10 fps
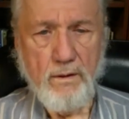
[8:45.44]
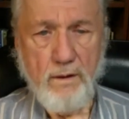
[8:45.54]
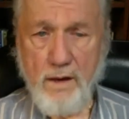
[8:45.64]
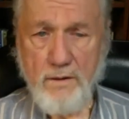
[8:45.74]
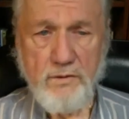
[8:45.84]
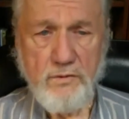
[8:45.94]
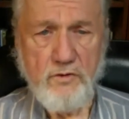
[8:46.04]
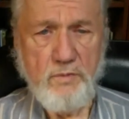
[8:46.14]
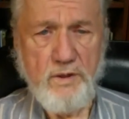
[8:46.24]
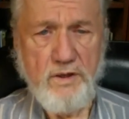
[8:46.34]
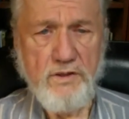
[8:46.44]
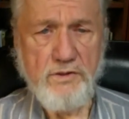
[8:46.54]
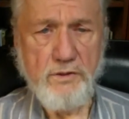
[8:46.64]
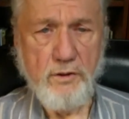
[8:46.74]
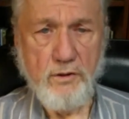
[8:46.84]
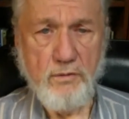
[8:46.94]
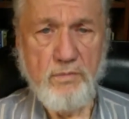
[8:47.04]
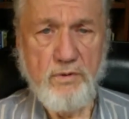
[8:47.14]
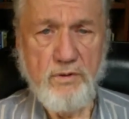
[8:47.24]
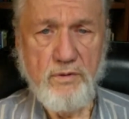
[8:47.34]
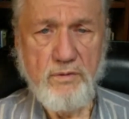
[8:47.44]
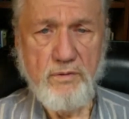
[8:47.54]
Not to be disturbed,